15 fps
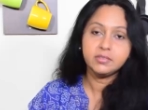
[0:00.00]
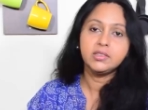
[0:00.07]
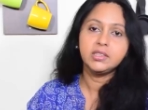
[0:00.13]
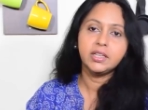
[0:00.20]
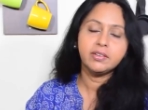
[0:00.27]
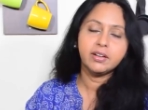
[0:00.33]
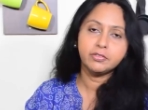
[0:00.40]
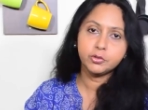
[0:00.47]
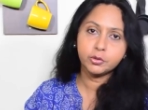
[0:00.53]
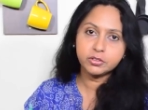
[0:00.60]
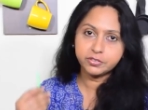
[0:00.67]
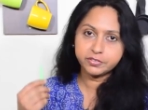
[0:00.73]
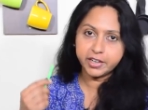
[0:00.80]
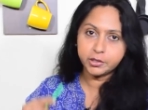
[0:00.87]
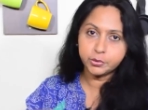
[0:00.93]
They will of
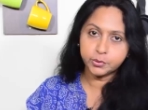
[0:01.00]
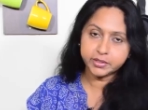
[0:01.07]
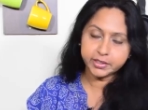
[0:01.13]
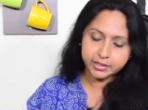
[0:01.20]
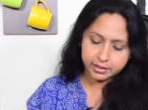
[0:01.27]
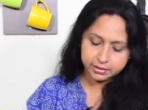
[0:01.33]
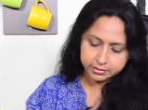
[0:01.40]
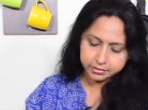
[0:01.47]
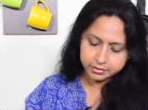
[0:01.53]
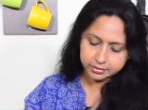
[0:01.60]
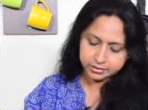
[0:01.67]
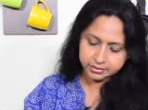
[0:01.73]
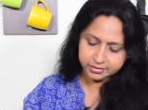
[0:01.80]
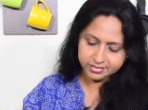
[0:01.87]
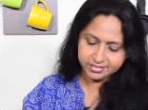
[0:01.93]
course fight over the
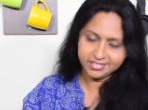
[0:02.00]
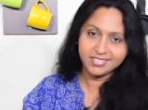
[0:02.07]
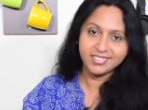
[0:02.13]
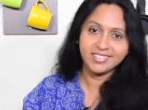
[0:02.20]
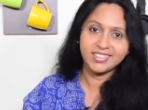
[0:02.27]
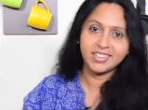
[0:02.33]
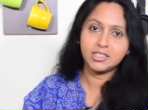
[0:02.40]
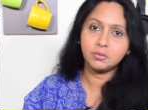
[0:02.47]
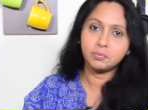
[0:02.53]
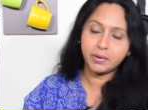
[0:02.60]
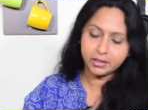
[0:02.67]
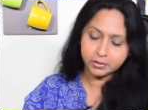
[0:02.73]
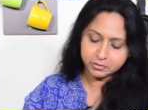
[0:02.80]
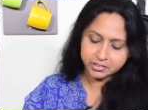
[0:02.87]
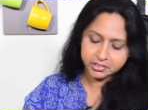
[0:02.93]
colors. That's
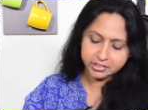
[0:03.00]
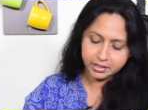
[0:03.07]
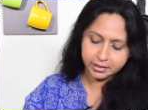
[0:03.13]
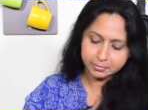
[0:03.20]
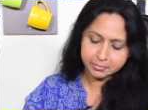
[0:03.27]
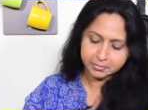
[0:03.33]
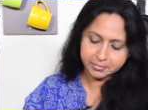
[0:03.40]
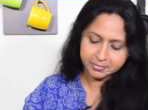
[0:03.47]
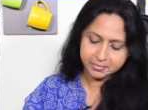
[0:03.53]
part of the charm.